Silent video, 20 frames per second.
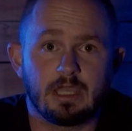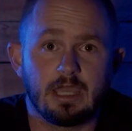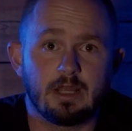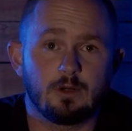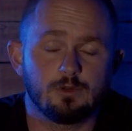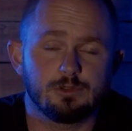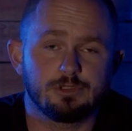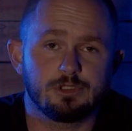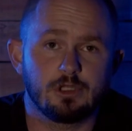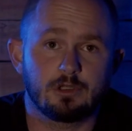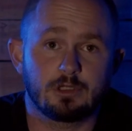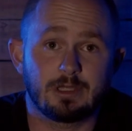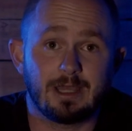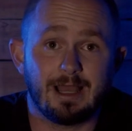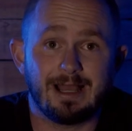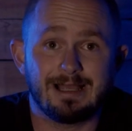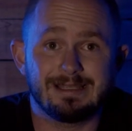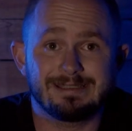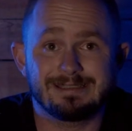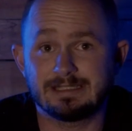You can also
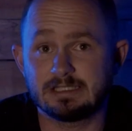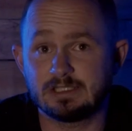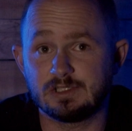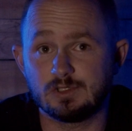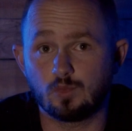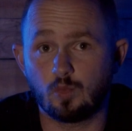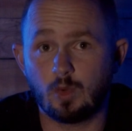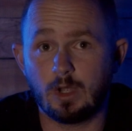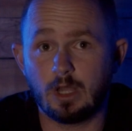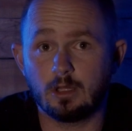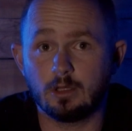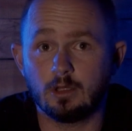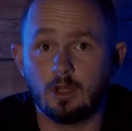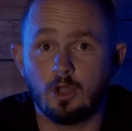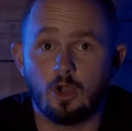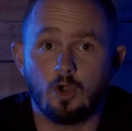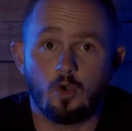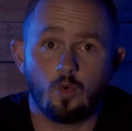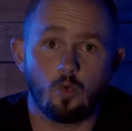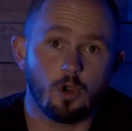cast this as well,
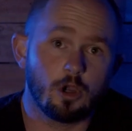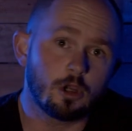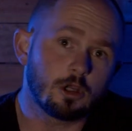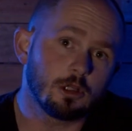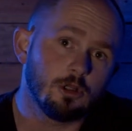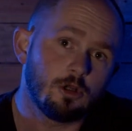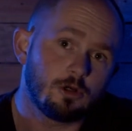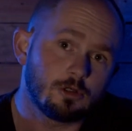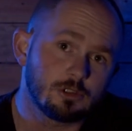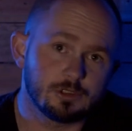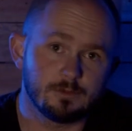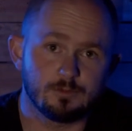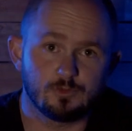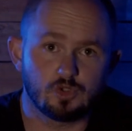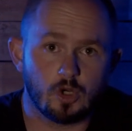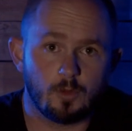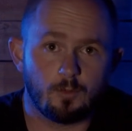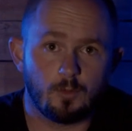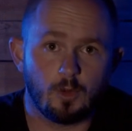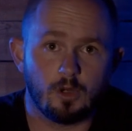work it along some
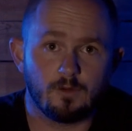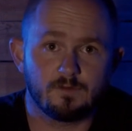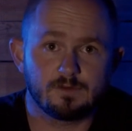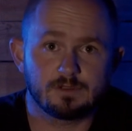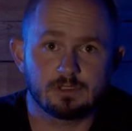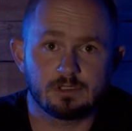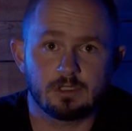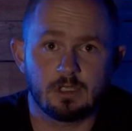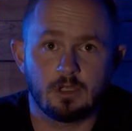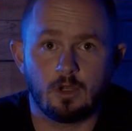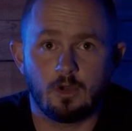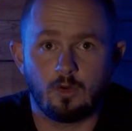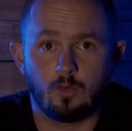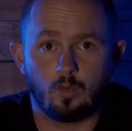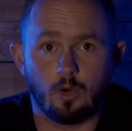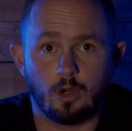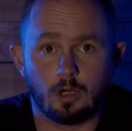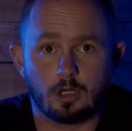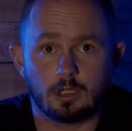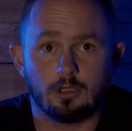drop-offs,
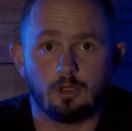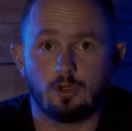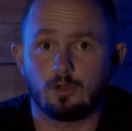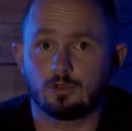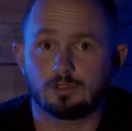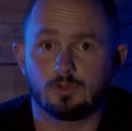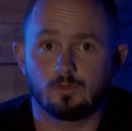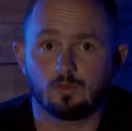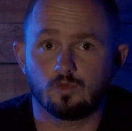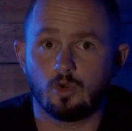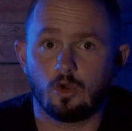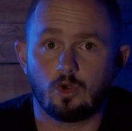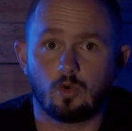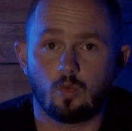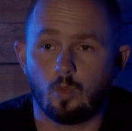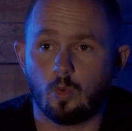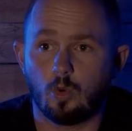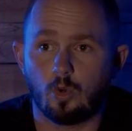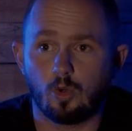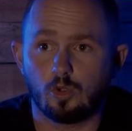work it along some
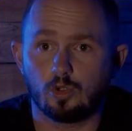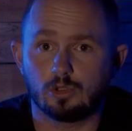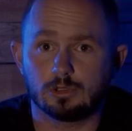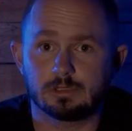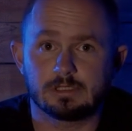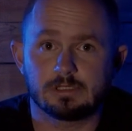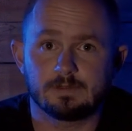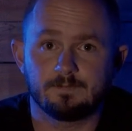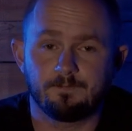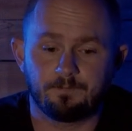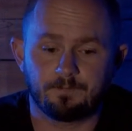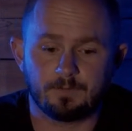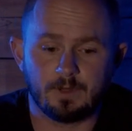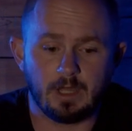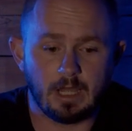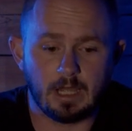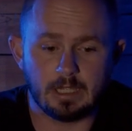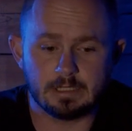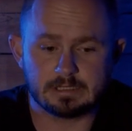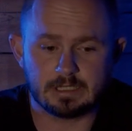rock walls.
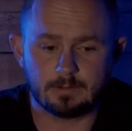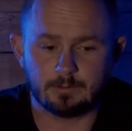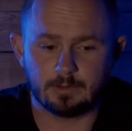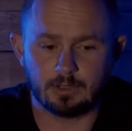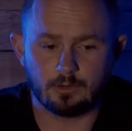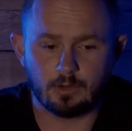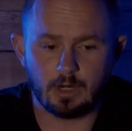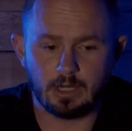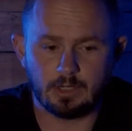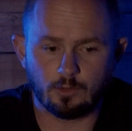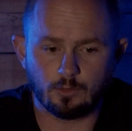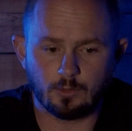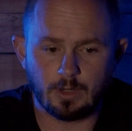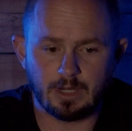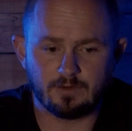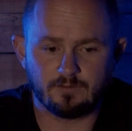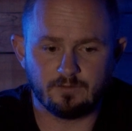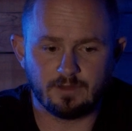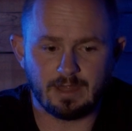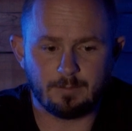It's going to be a great
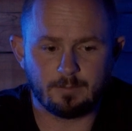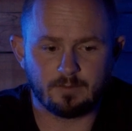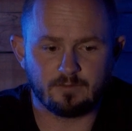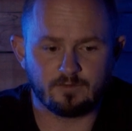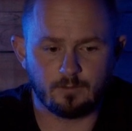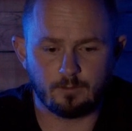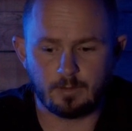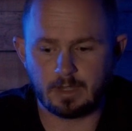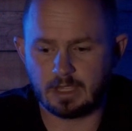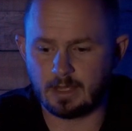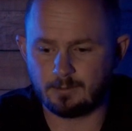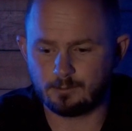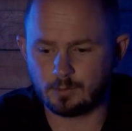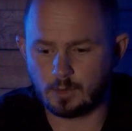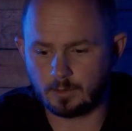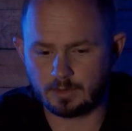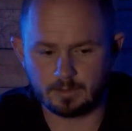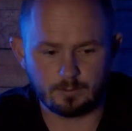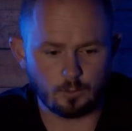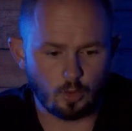all-round for that, but for me, I'm
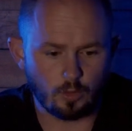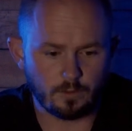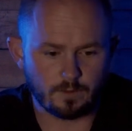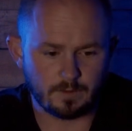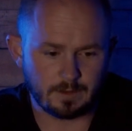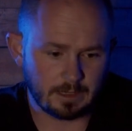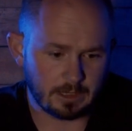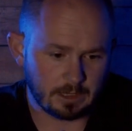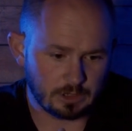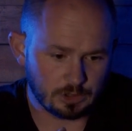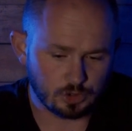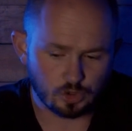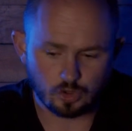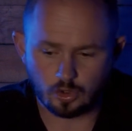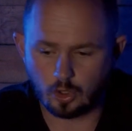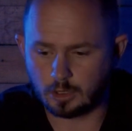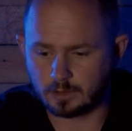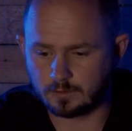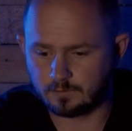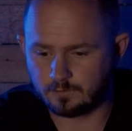probably more thinking
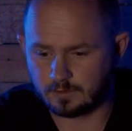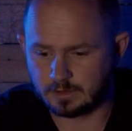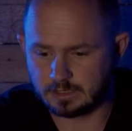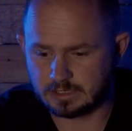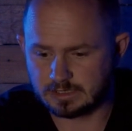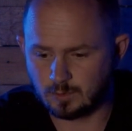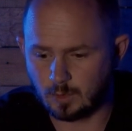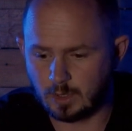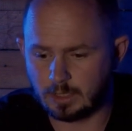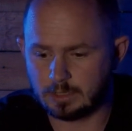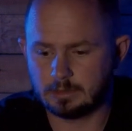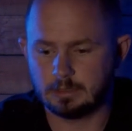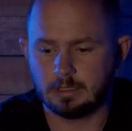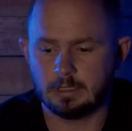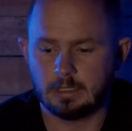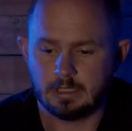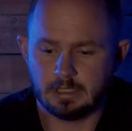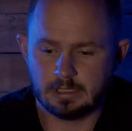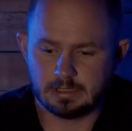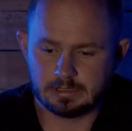trolling for this one.
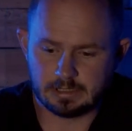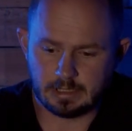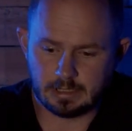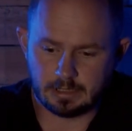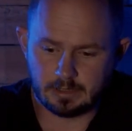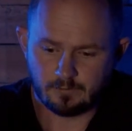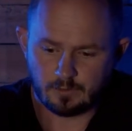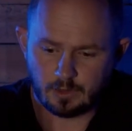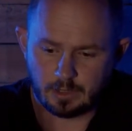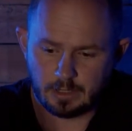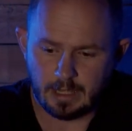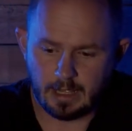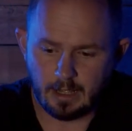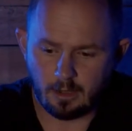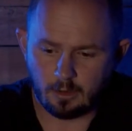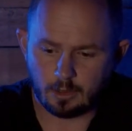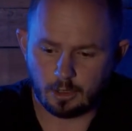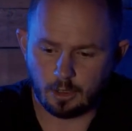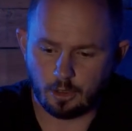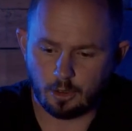So then you've got your
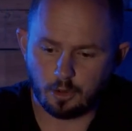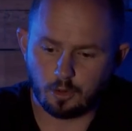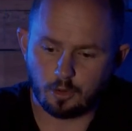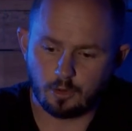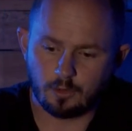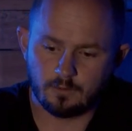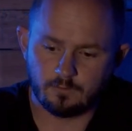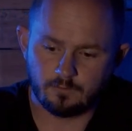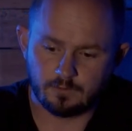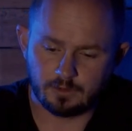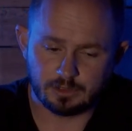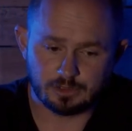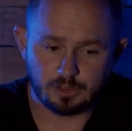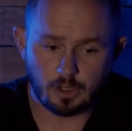Halco for your